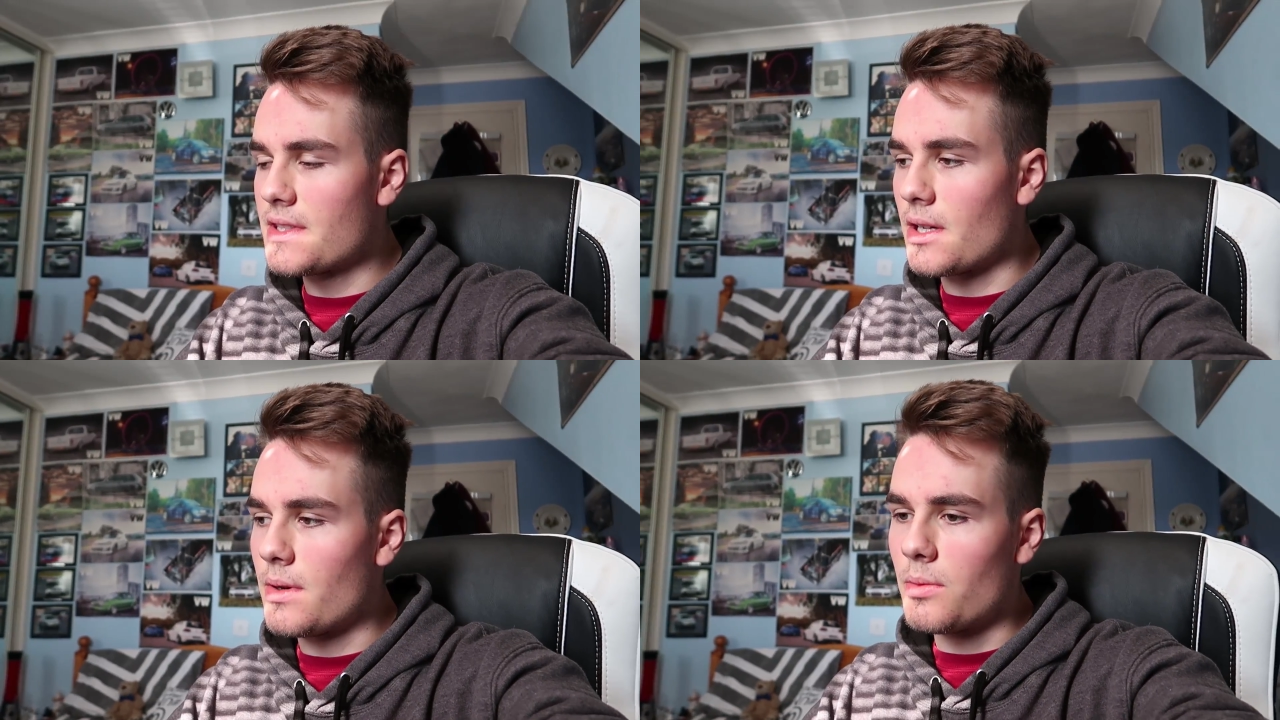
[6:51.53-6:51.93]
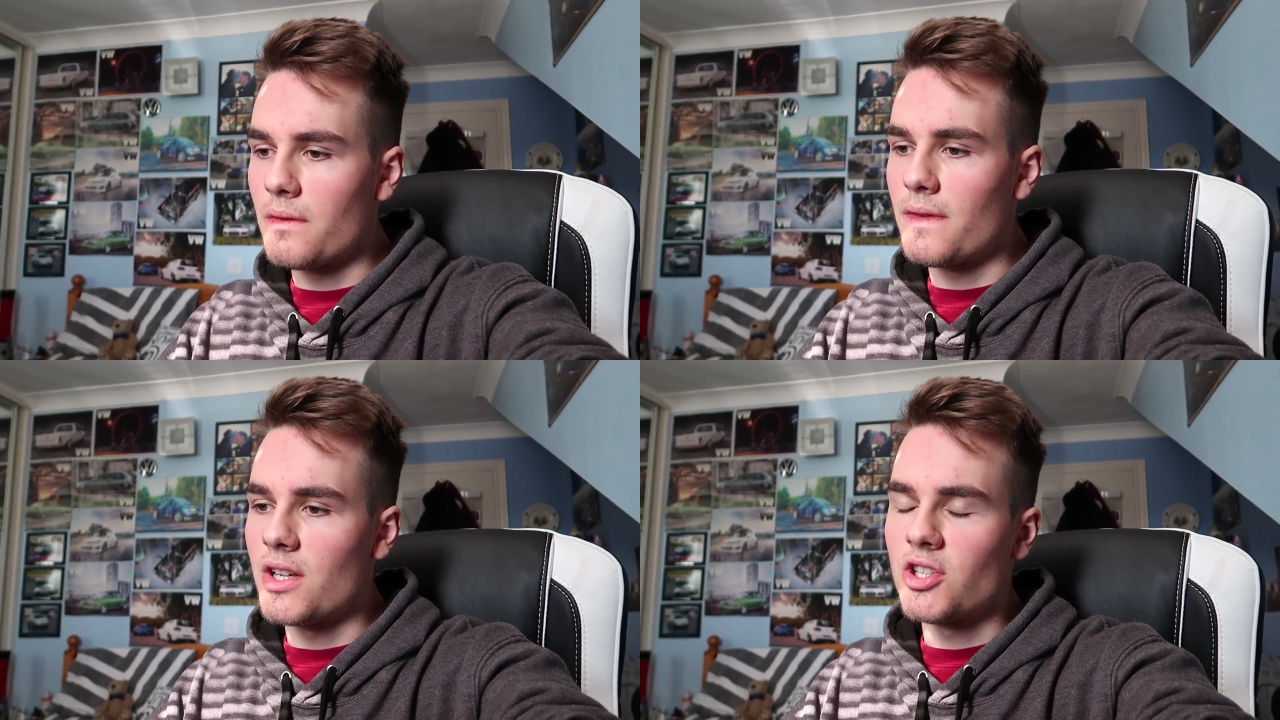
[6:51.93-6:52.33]
so it would
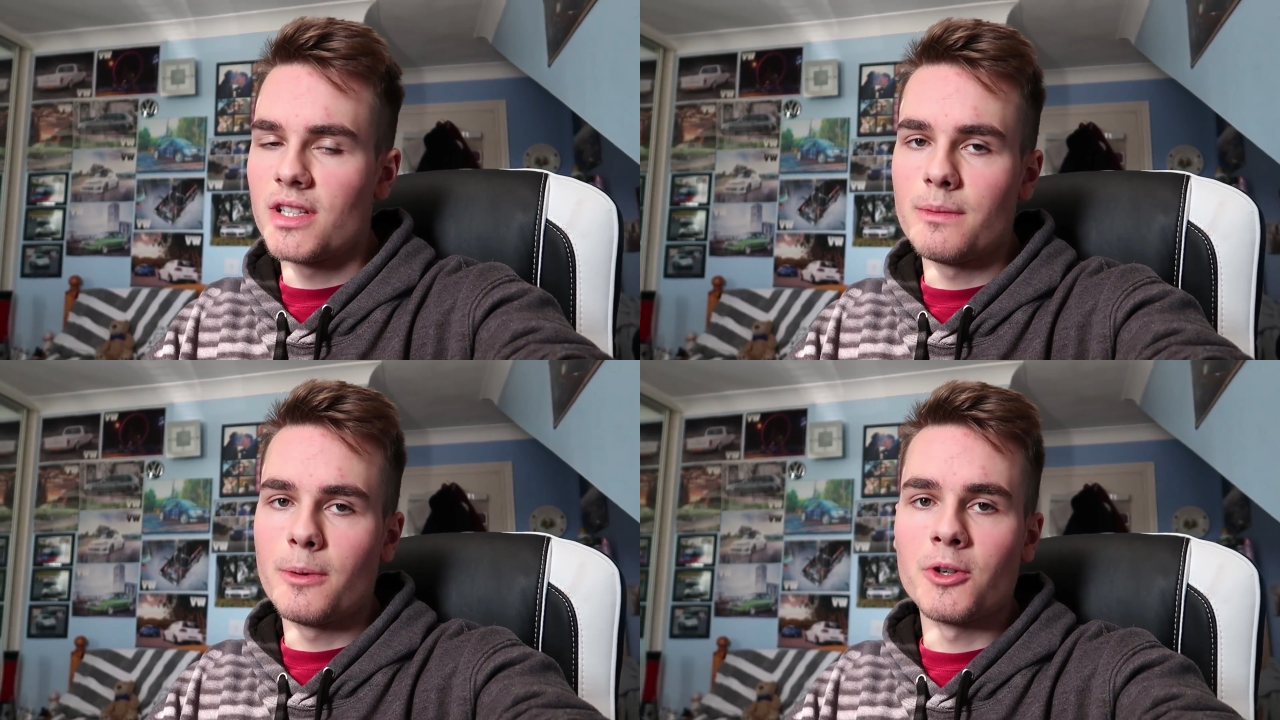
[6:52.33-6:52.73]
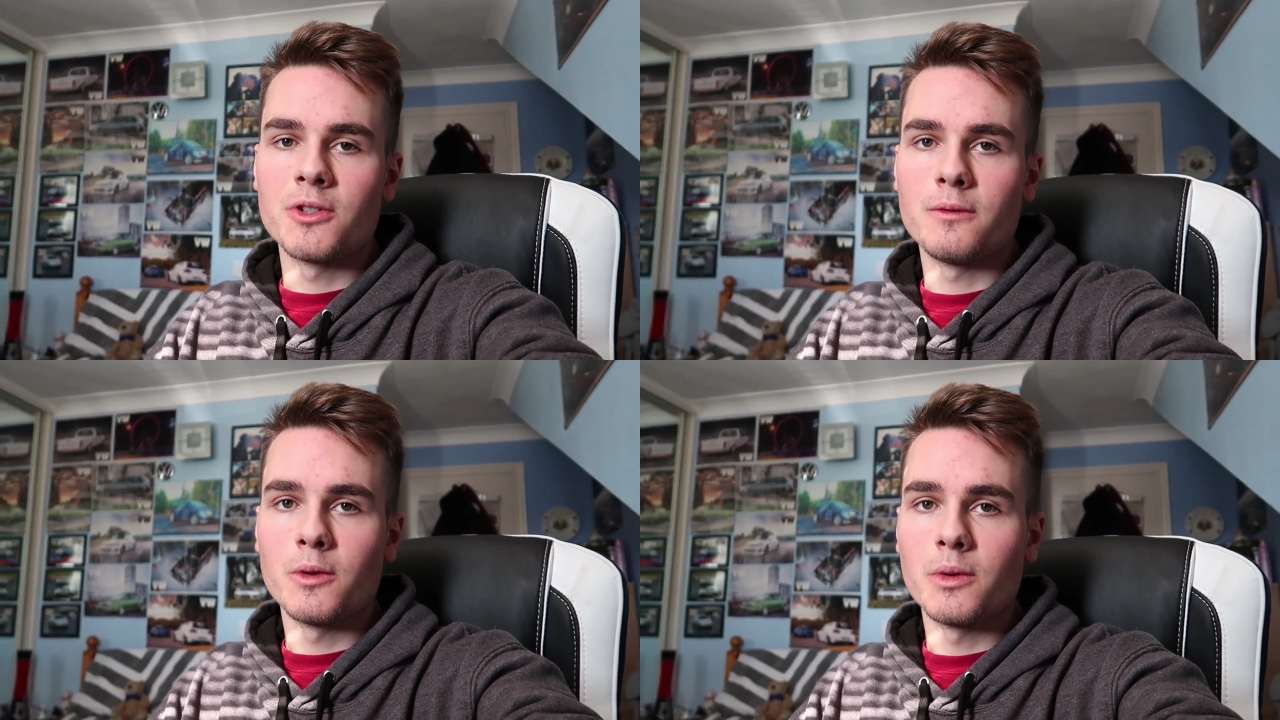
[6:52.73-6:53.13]
eventually
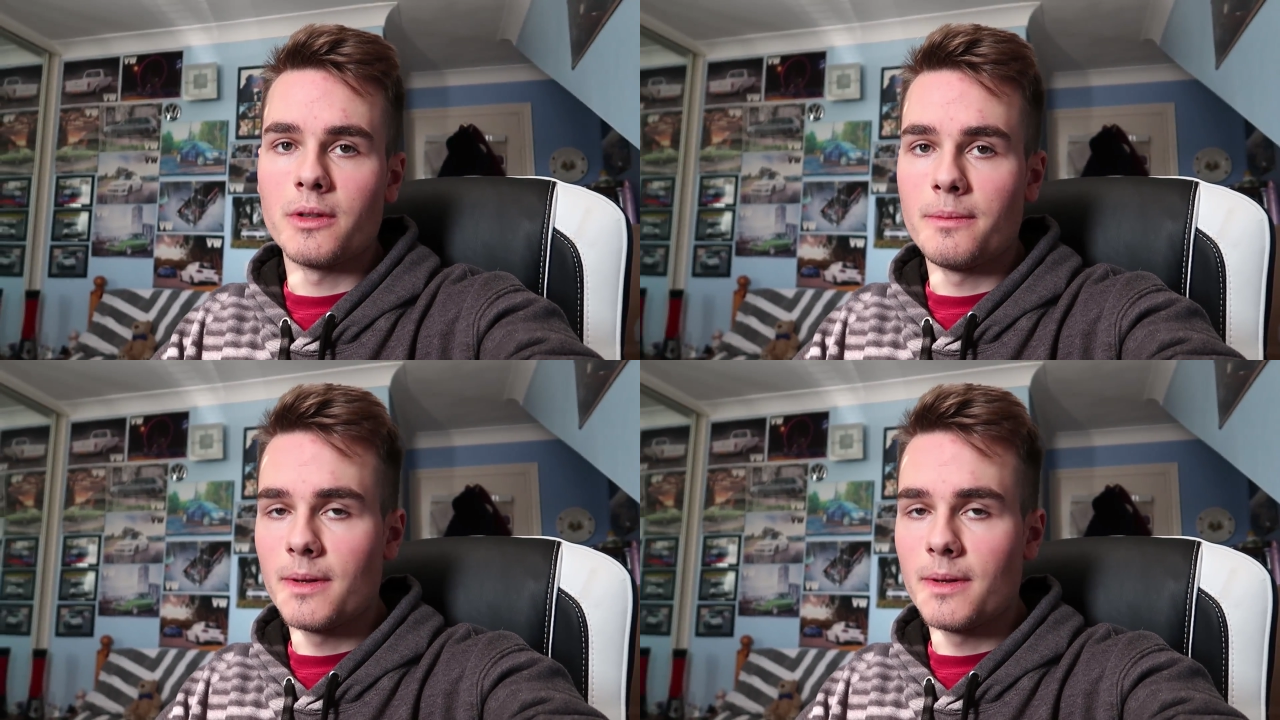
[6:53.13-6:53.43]
push forward.